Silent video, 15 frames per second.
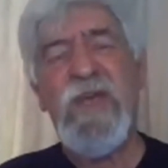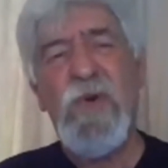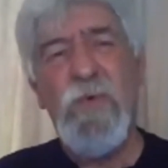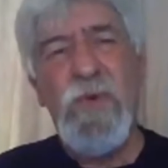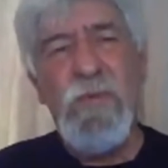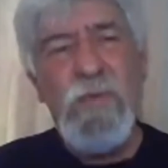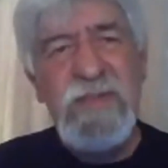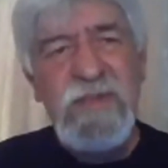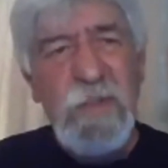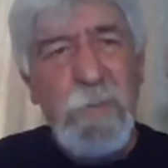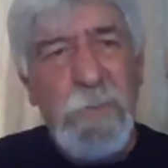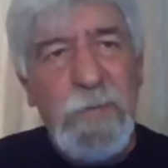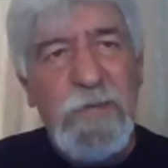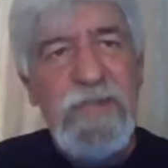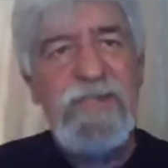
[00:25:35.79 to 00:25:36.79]
We want the
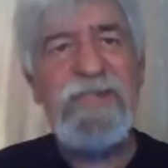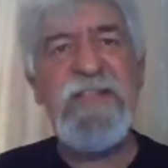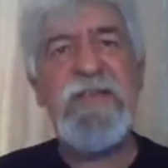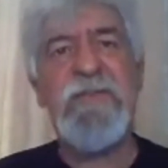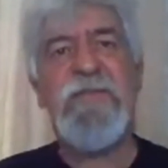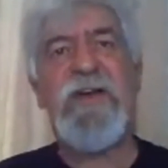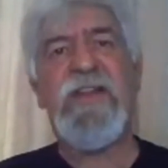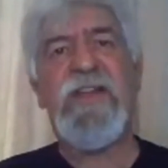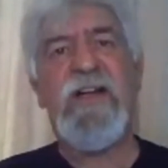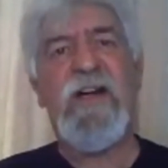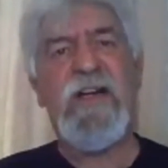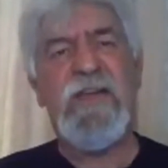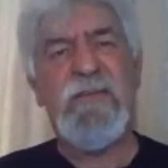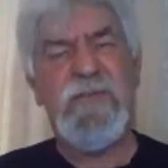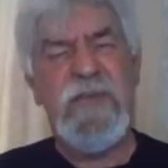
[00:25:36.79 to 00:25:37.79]
blessing, Father
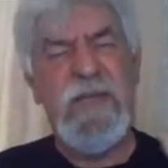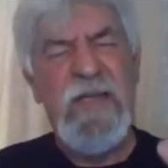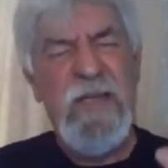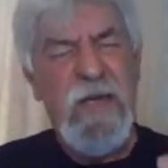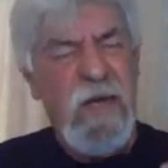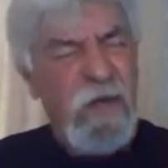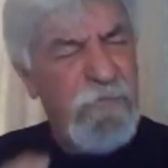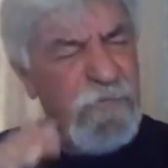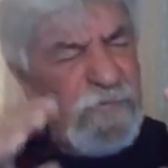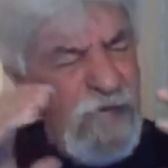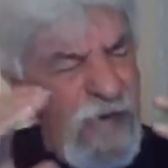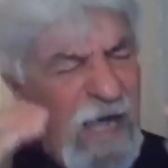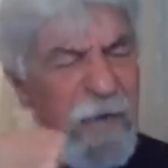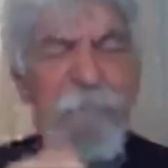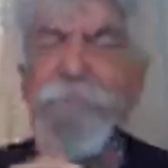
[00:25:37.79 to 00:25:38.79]
God, of an
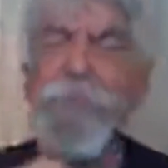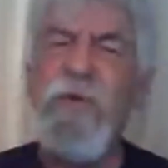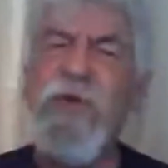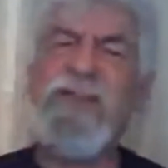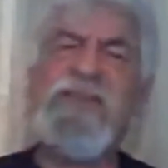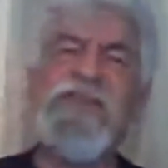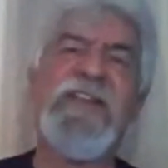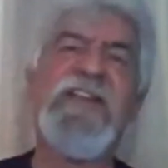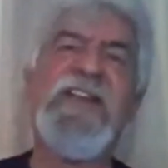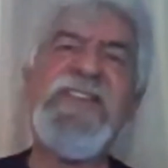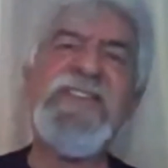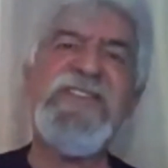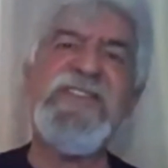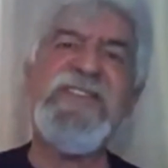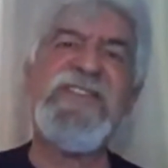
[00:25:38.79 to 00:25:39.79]
upright
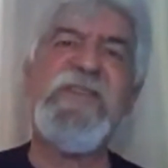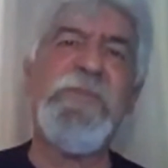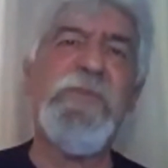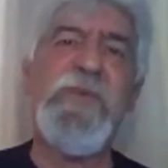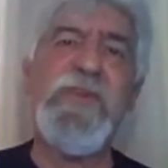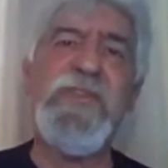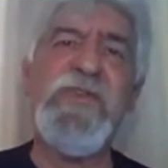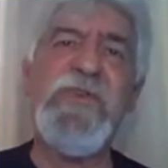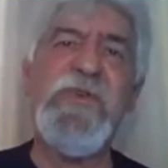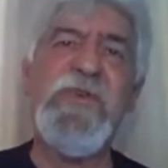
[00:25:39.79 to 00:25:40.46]
relationship with you.